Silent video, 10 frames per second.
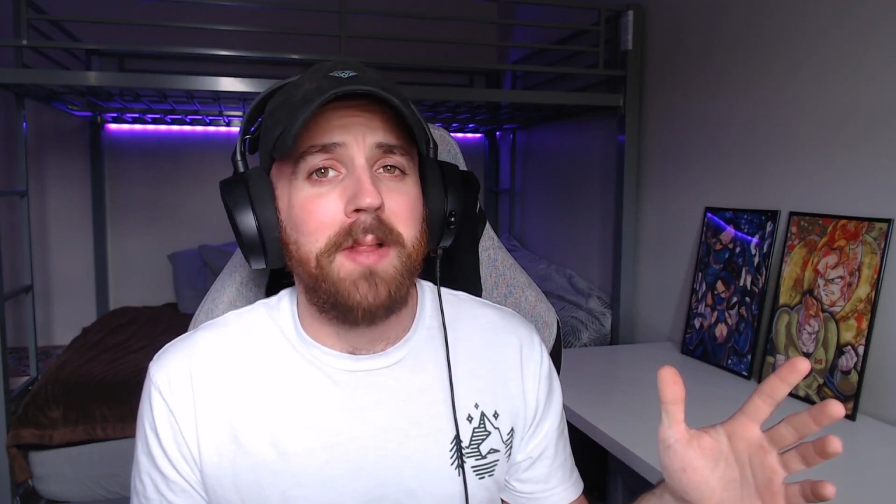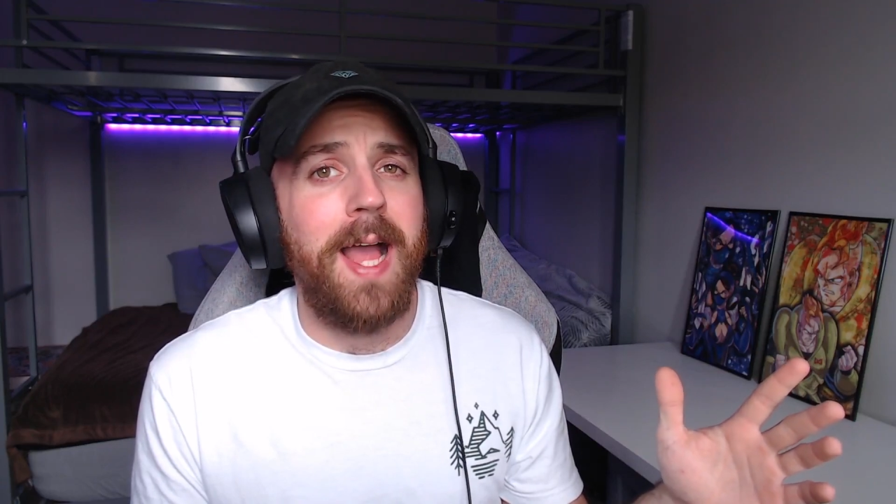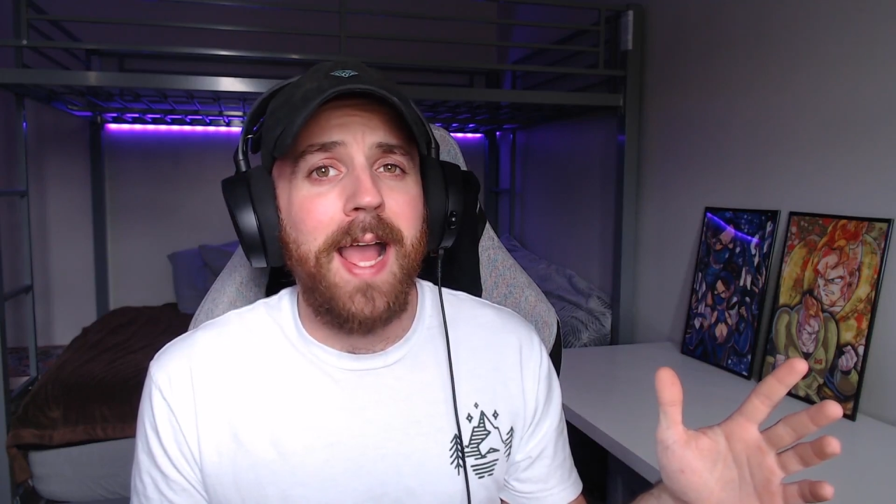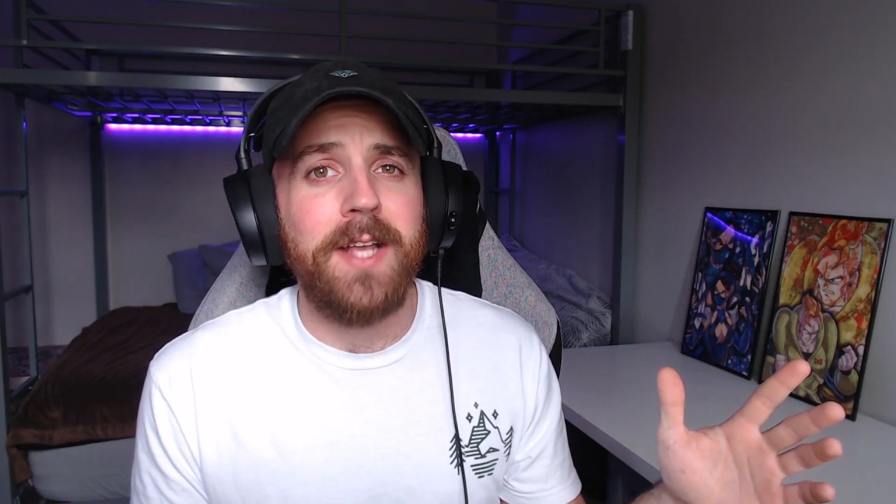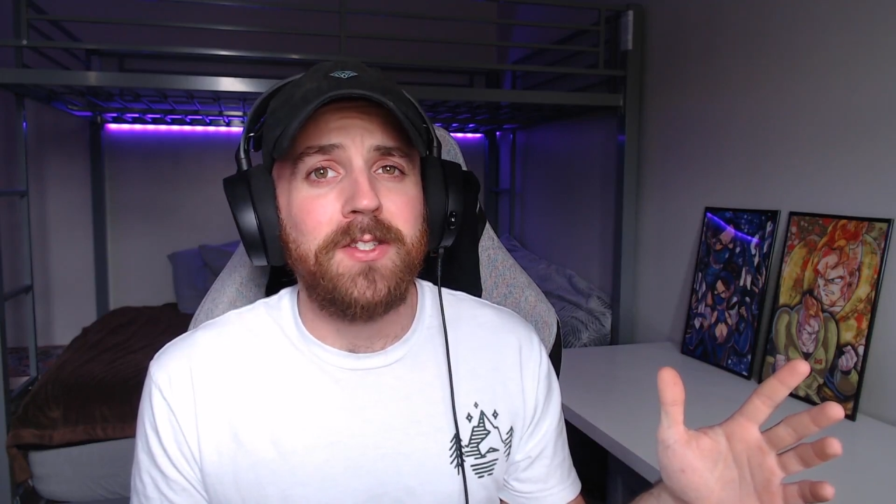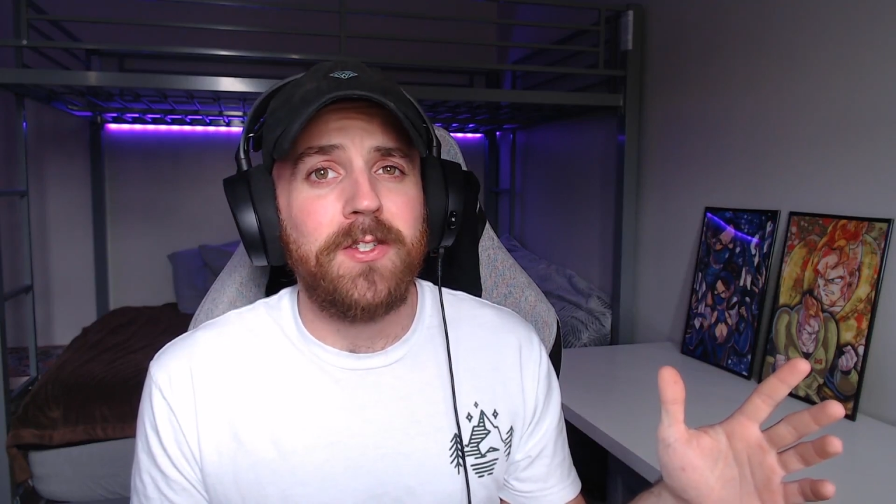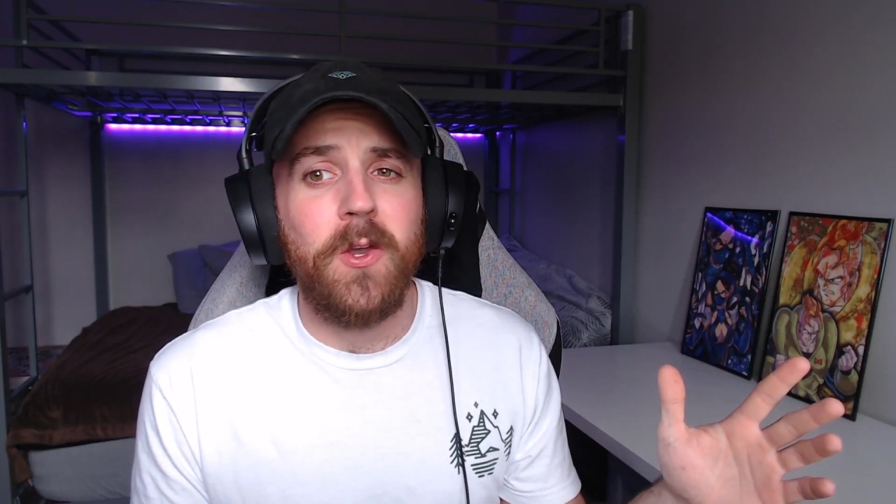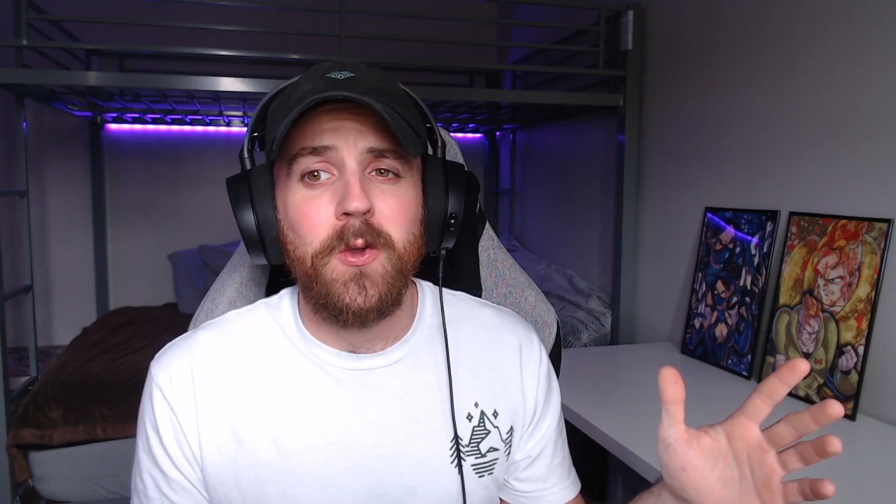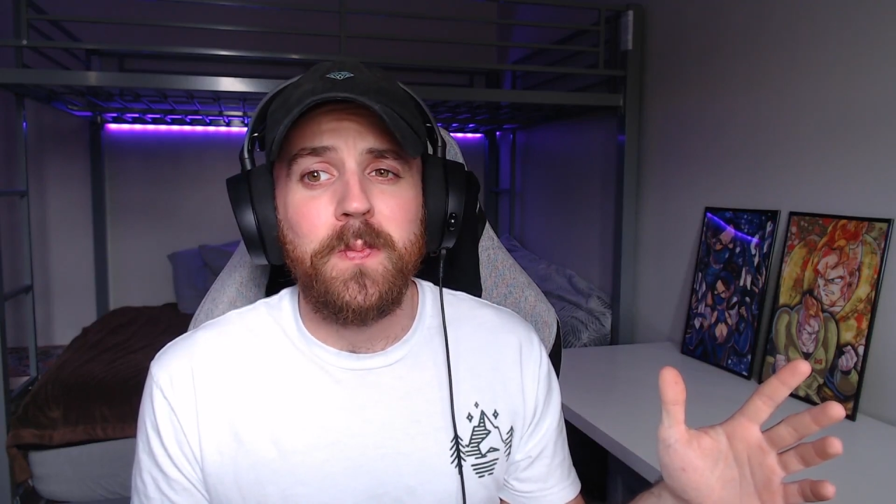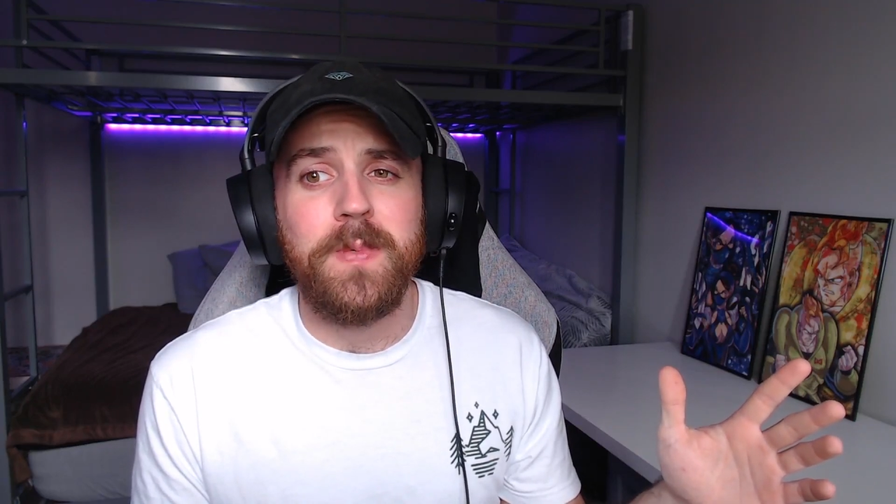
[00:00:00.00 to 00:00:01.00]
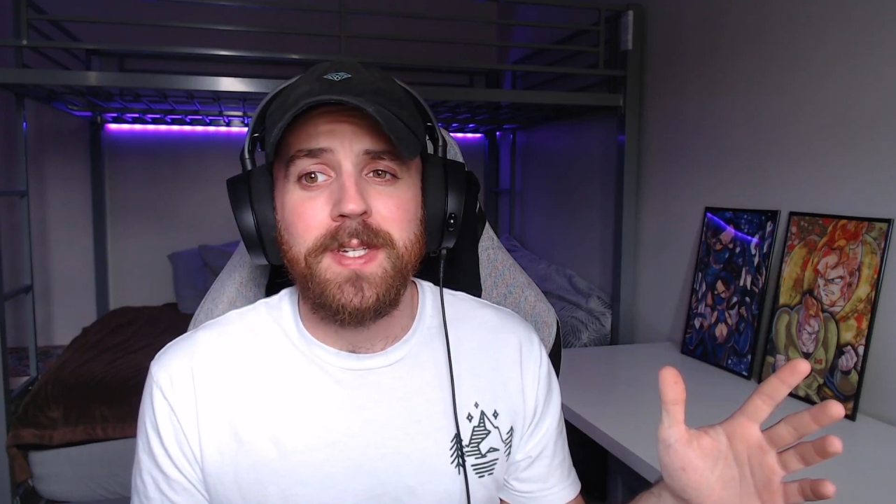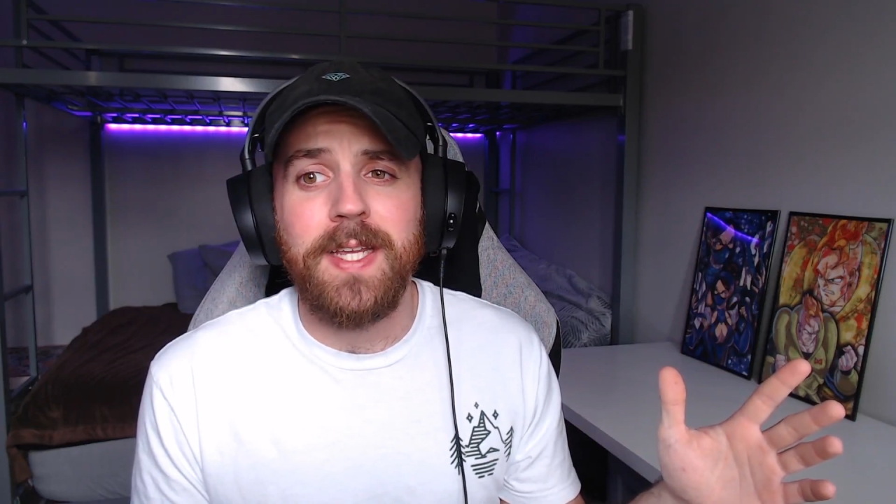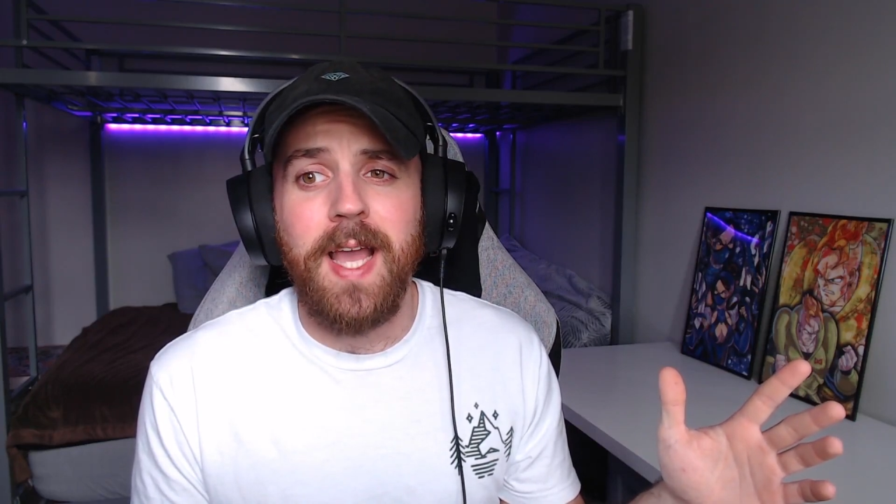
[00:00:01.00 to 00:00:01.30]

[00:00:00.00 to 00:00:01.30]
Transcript: black scope the